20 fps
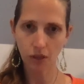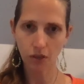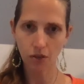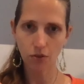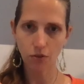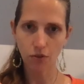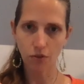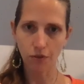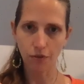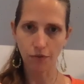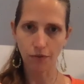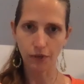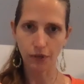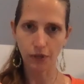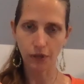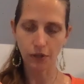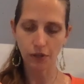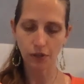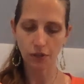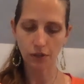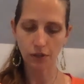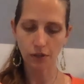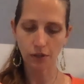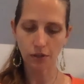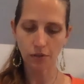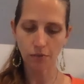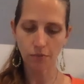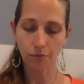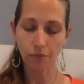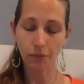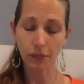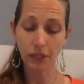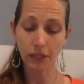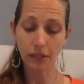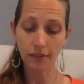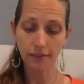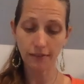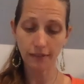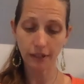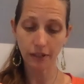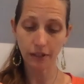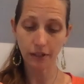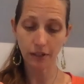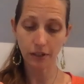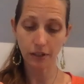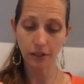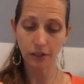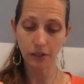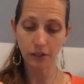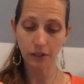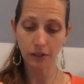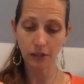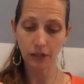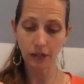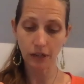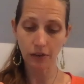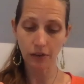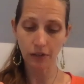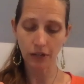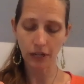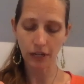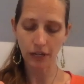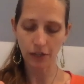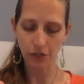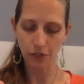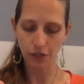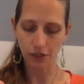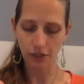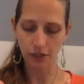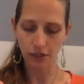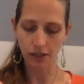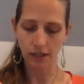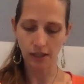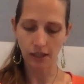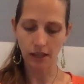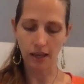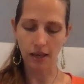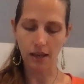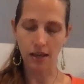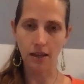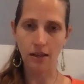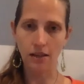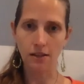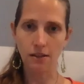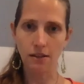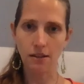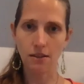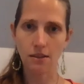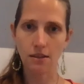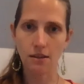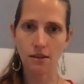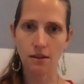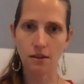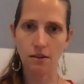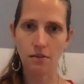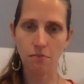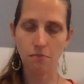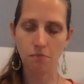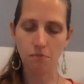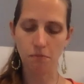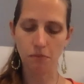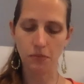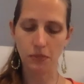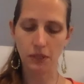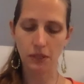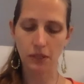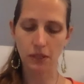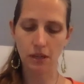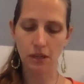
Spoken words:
So pinky finger, outer edges, and thumbs